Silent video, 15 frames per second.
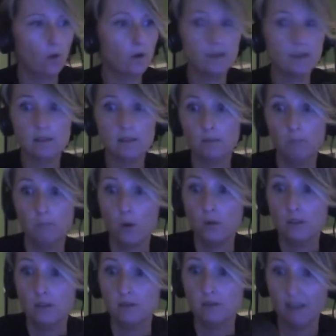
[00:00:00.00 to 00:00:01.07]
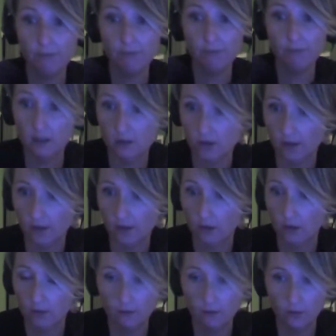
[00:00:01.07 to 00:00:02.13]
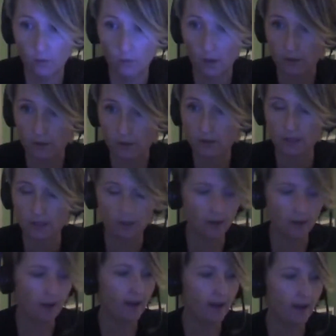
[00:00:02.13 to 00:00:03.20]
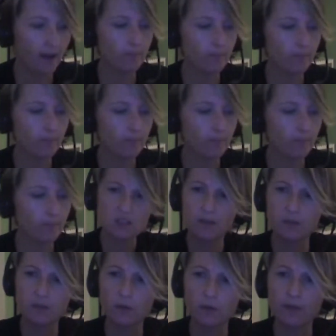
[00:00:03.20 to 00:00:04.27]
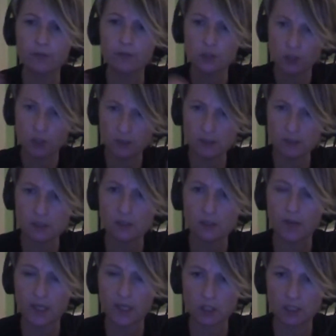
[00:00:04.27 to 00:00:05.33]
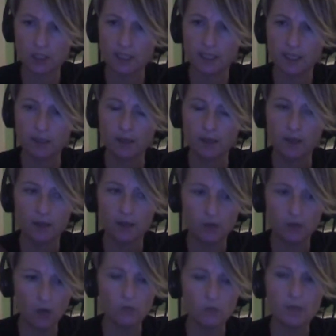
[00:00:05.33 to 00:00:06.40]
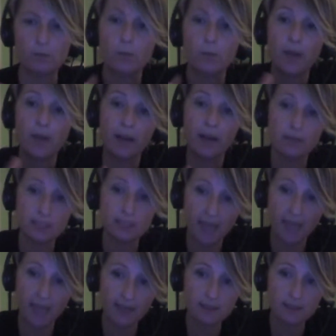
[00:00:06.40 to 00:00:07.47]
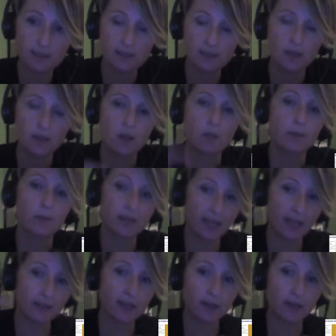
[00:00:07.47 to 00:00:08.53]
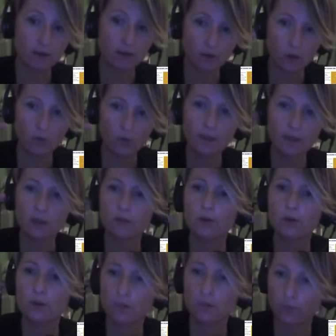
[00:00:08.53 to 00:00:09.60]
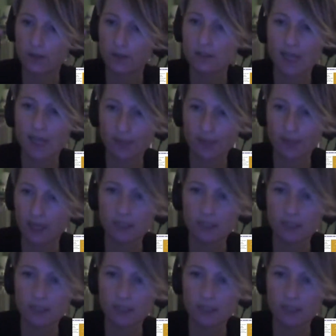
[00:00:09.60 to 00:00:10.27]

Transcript: most different to their own if you want. And it's just a lovely way for students to actually not only prepare a text, but then they're going through the same kind of